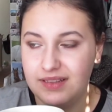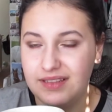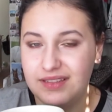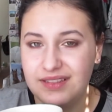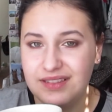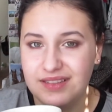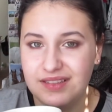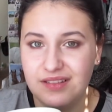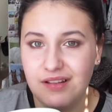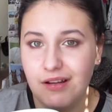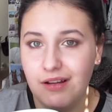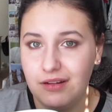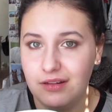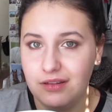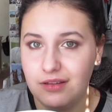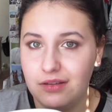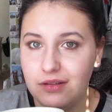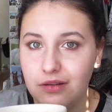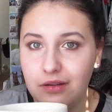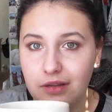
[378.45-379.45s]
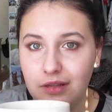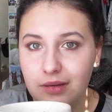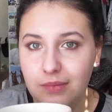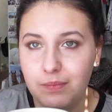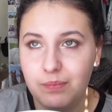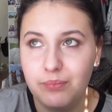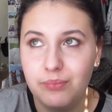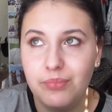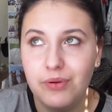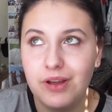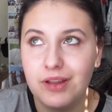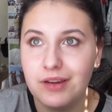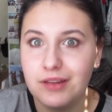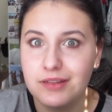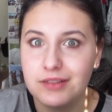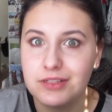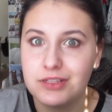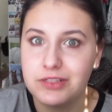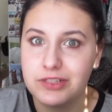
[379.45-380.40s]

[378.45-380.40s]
It's not good, but it's